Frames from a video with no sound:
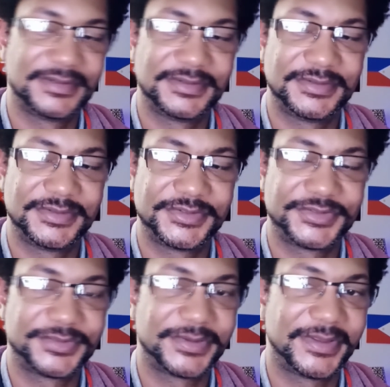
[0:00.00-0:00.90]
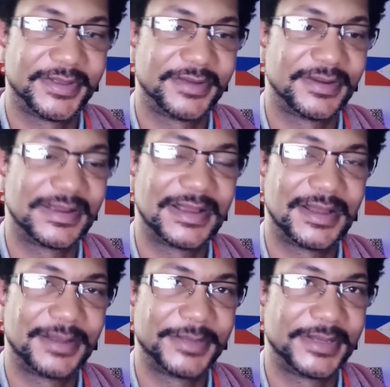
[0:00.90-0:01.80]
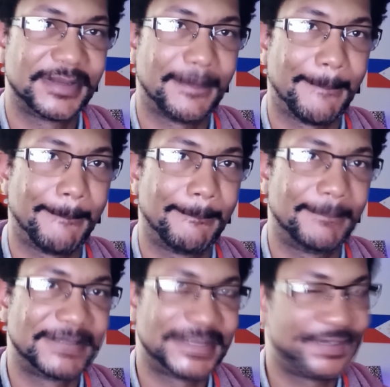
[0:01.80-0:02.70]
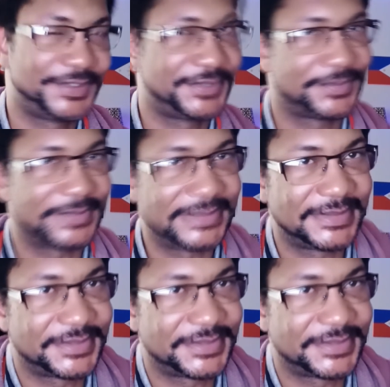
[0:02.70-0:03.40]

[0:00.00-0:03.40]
destroy their economy. Sanctions really is